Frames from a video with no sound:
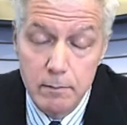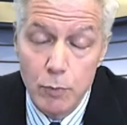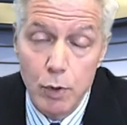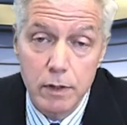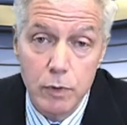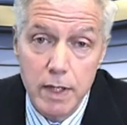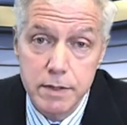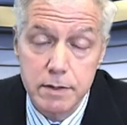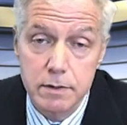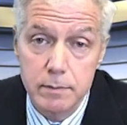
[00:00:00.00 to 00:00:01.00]
More
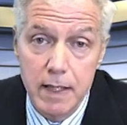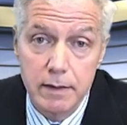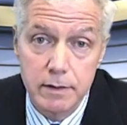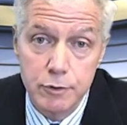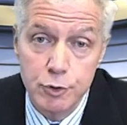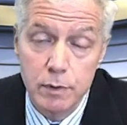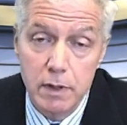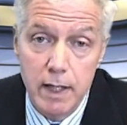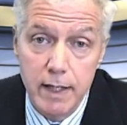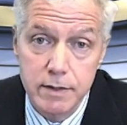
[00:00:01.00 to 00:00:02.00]
questions about the
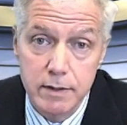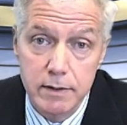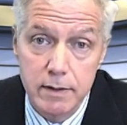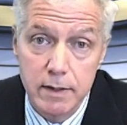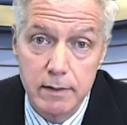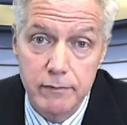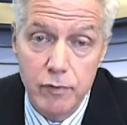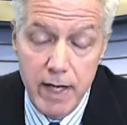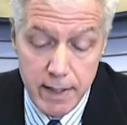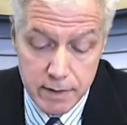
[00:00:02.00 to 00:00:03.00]
jewel heist in
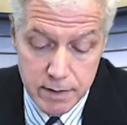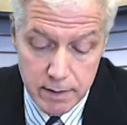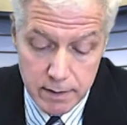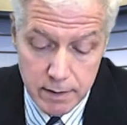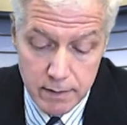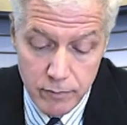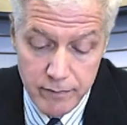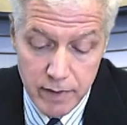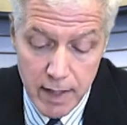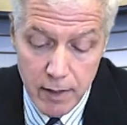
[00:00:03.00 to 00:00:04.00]
France and the
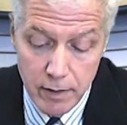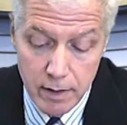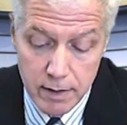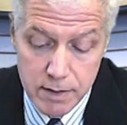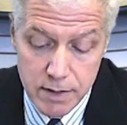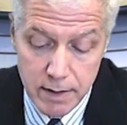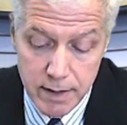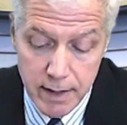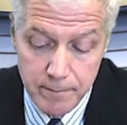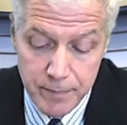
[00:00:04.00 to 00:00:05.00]
Riviera on
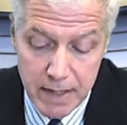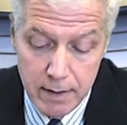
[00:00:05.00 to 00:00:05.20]
Sunday.